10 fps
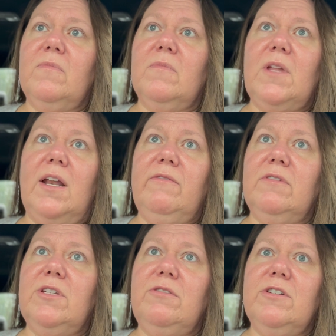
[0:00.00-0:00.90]
Not even
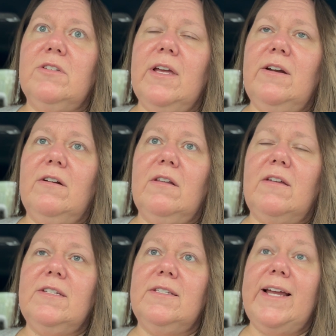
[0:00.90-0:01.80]
2 years later,
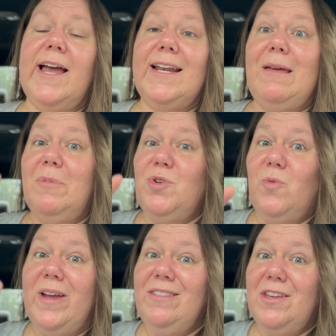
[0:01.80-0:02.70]
lost his dad. In
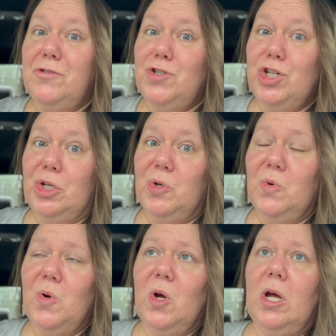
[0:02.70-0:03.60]
between those
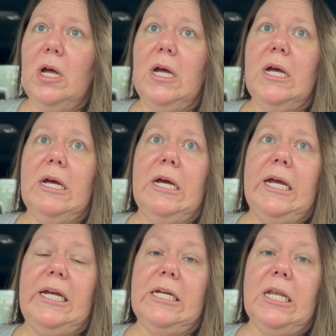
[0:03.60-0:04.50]
two,
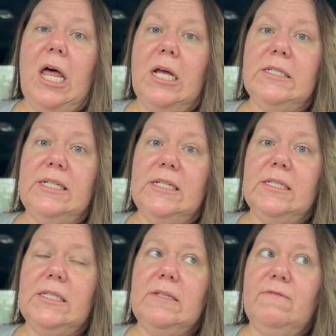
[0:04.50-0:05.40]
he had lost
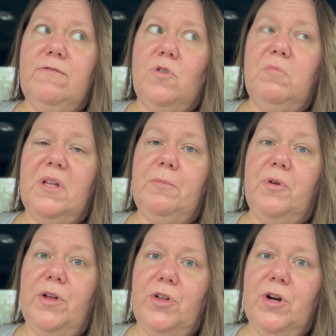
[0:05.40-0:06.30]
his full-blood
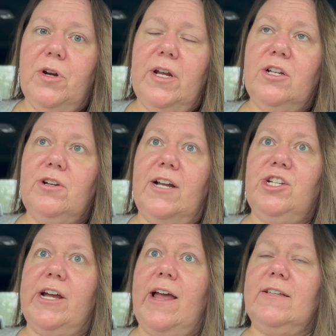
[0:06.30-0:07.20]
brother in a
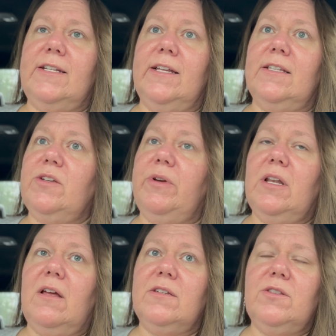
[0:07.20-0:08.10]
tragic accident. So he'd
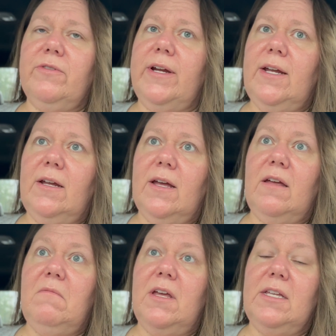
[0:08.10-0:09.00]
lost
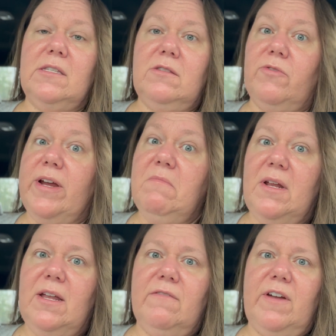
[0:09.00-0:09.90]
his three
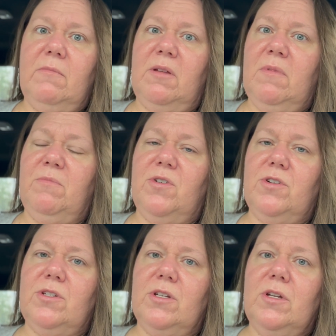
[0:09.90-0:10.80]
immediate family members,